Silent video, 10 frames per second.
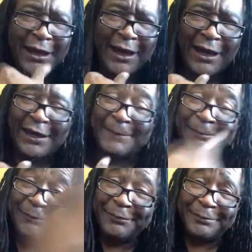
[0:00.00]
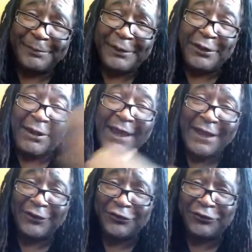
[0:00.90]
Hi. You know, I
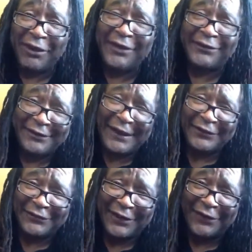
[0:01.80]
had a stress test